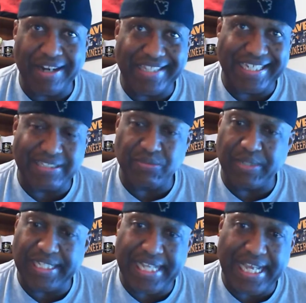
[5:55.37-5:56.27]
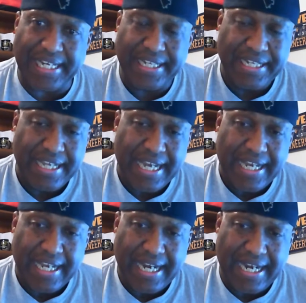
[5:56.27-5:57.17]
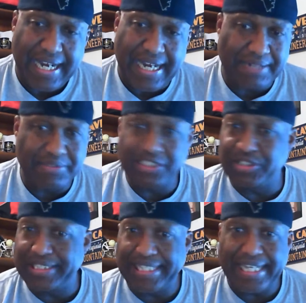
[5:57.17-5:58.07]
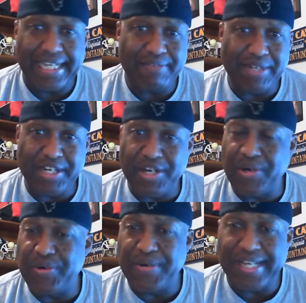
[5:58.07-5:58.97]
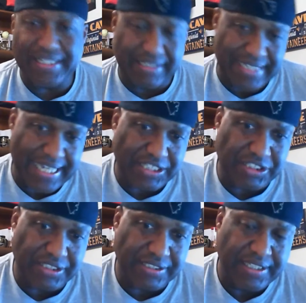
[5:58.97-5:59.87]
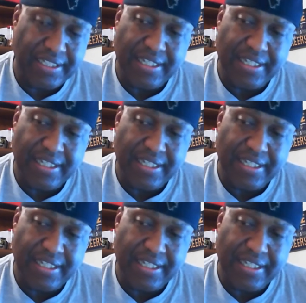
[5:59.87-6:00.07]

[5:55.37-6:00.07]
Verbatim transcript: I think it's one that I would drink again with no hesitation.